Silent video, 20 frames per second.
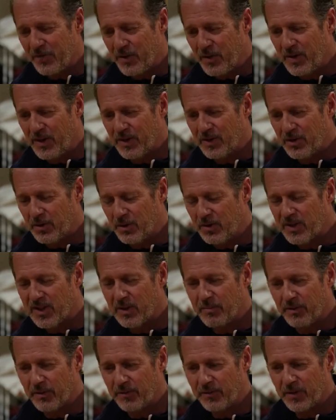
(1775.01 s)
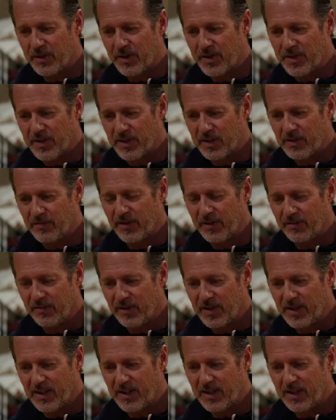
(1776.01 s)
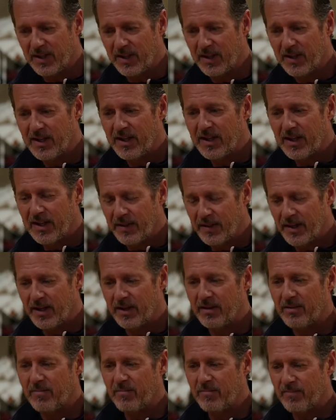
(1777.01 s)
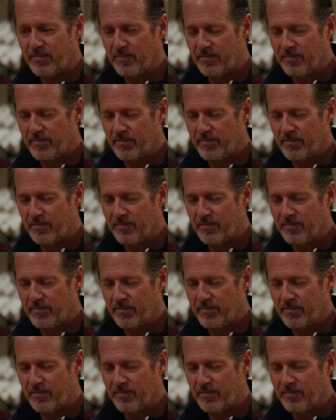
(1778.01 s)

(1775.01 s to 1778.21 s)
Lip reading: you can do something for yourself every day, and then